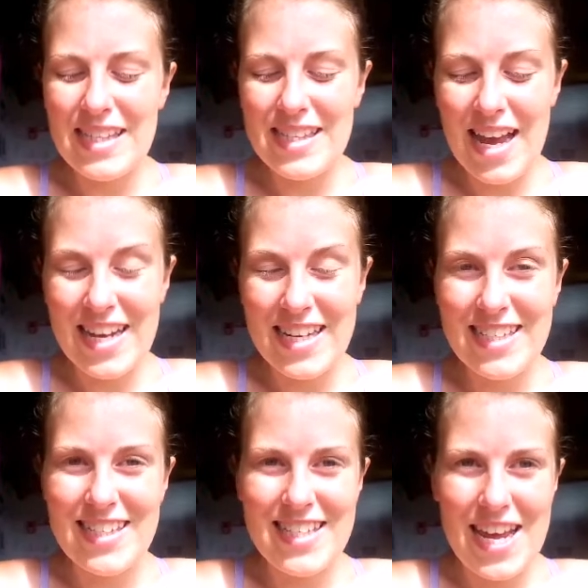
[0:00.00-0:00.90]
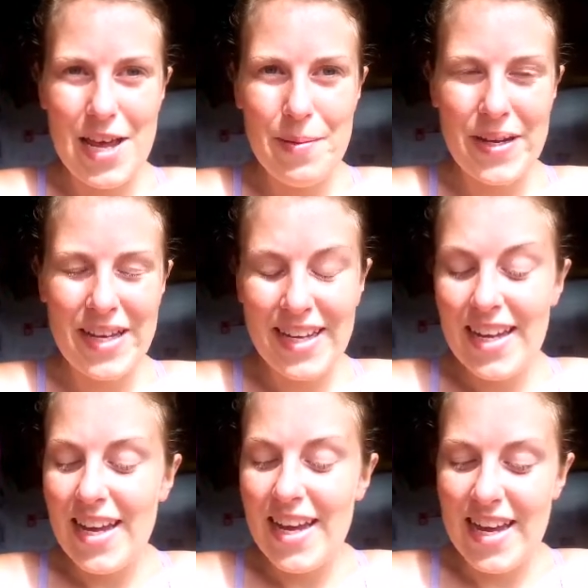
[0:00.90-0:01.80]
my second tip
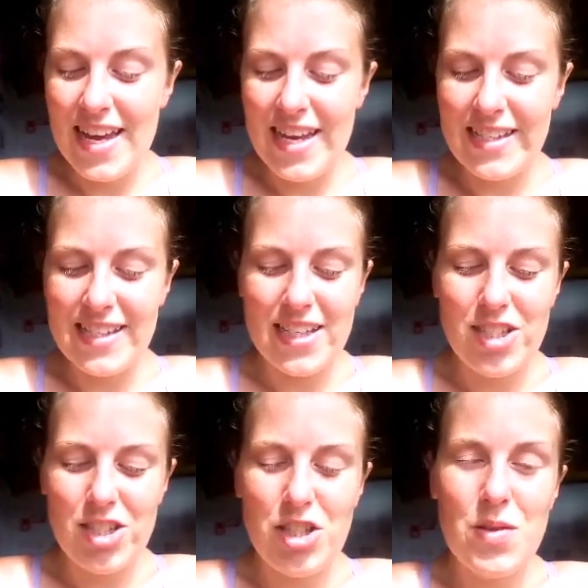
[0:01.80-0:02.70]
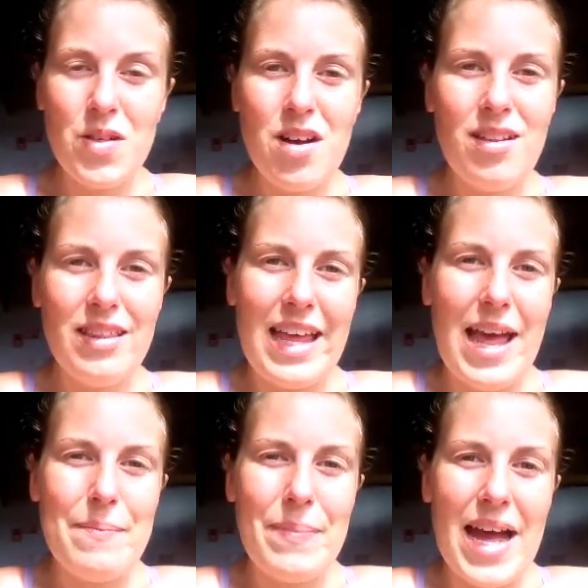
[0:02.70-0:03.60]
is do not
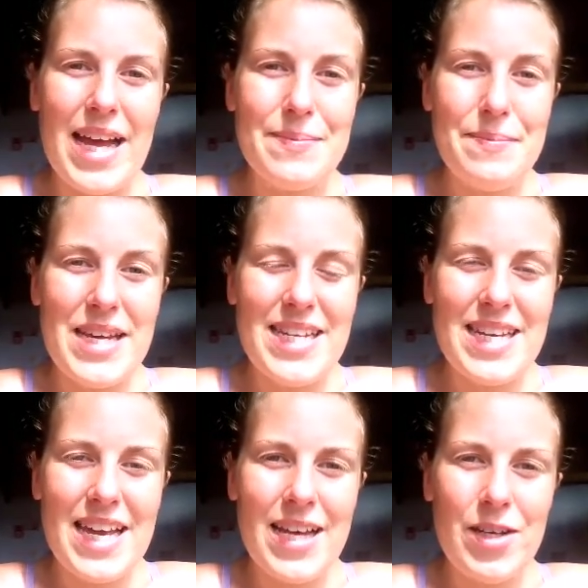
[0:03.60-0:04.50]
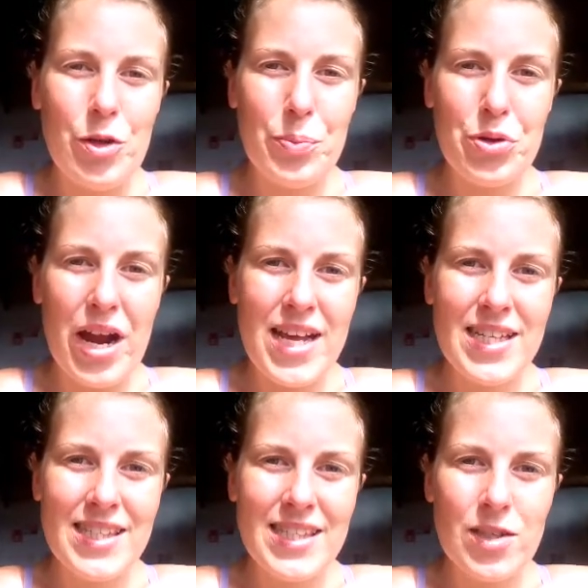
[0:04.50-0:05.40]
let bad media or
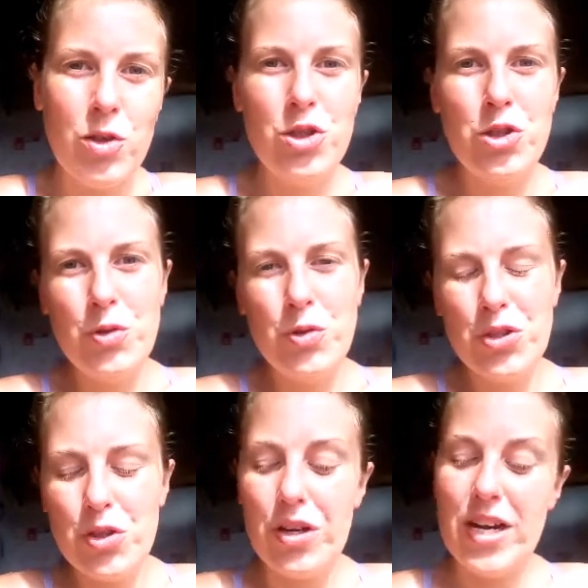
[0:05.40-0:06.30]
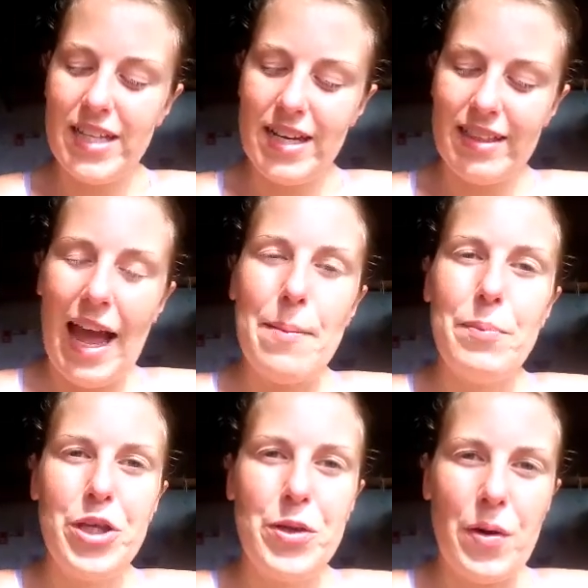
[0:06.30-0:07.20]
press or news or anything like
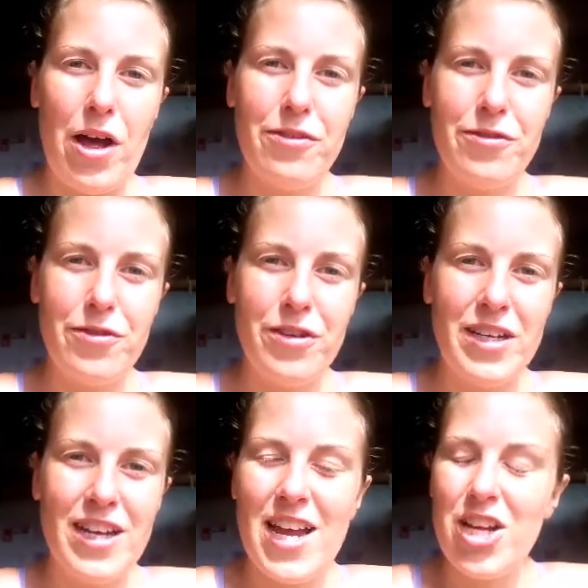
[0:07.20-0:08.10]
that put you off.